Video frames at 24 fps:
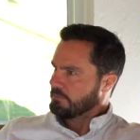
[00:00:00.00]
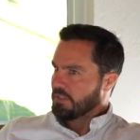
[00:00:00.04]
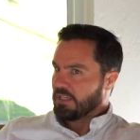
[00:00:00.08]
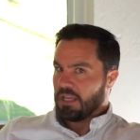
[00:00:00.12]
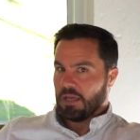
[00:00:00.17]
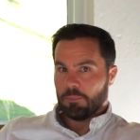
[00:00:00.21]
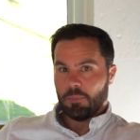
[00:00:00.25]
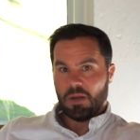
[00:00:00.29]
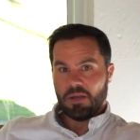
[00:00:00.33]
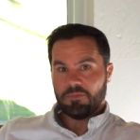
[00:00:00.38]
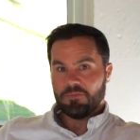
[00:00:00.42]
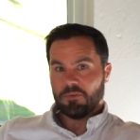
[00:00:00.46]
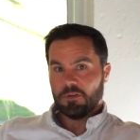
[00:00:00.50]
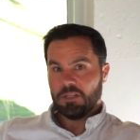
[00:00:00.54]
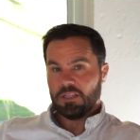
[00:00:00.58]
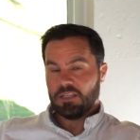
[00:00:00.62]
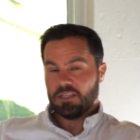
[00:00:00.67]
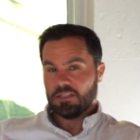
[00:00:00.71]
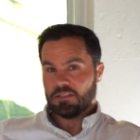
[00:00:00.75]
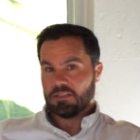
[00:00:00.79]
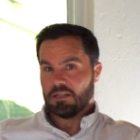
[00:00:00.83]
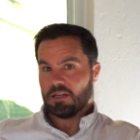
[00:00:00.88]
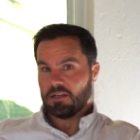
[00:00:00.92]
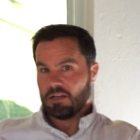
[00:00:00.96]
Yeah,
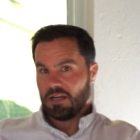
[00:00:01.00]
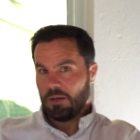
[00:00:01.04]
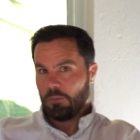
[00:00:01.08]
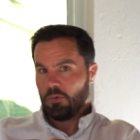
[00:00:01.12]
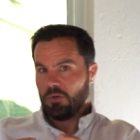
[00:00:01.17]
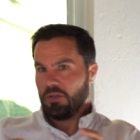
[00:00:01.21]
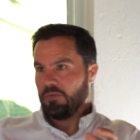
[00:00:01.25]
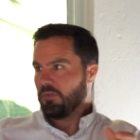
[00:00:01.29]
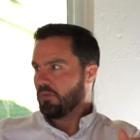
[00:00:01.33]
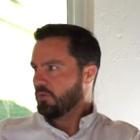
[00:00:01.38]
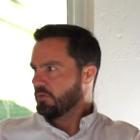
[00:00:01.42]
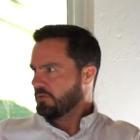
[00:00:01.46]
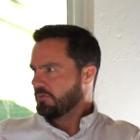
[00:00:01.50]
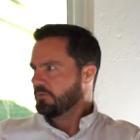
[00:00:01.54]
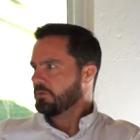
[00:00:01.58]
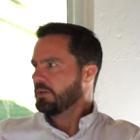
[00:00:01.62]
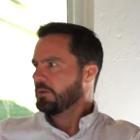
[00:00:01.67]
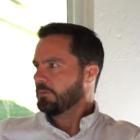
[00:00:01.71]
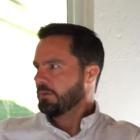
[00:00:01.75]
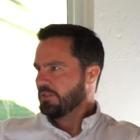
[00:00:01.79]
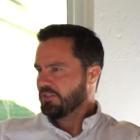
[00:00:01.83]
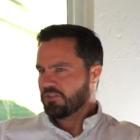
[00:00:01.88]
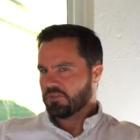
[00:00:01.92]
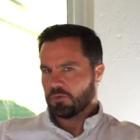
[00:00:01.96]
myfundingkit.com will give you those free
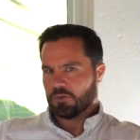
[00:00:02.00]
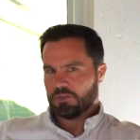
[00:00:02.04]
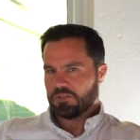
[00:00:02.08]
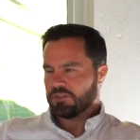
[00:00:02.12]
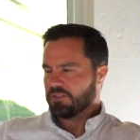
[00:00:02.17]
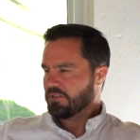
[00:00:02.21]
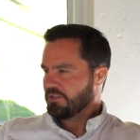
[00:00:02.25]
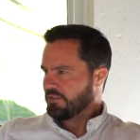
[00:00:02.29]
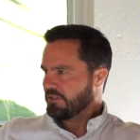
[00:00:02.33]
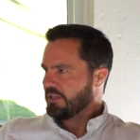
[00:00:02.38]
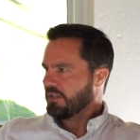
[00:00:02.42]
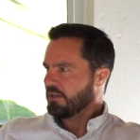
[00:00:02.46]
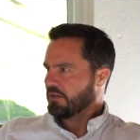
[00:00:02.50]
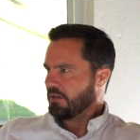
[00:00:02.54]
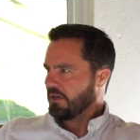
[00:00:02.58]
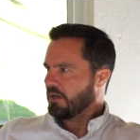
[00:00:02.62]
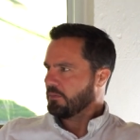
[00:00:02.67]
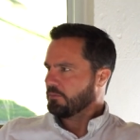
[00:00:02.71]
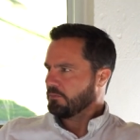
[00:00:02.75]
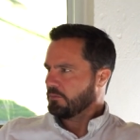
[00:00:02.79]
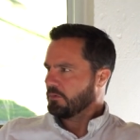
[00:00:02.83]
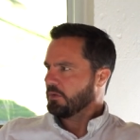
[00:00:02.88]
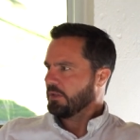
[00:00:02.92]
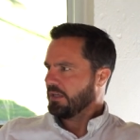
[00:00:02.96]
resources that
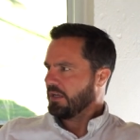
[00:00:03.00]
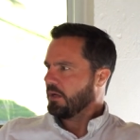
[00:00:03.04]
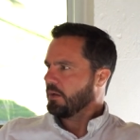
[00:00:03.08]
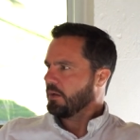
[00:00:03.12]
are really